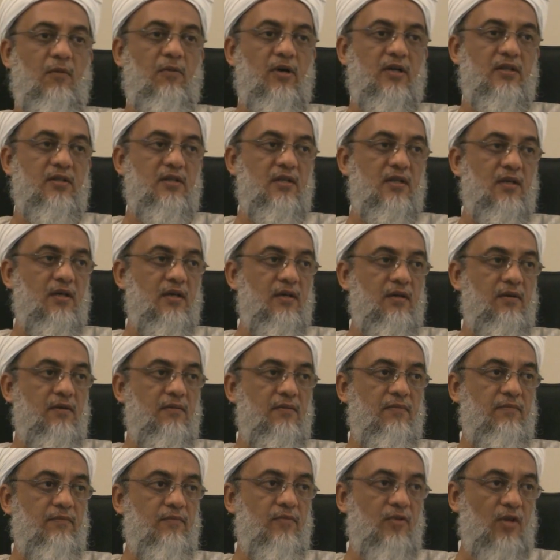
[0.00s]
among
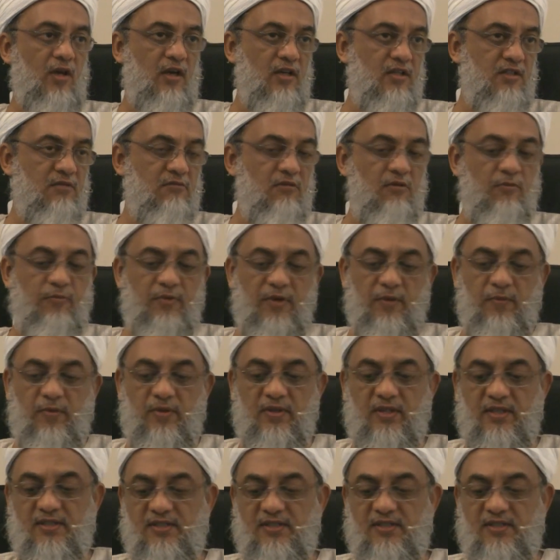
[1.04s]
the knowledgeable people,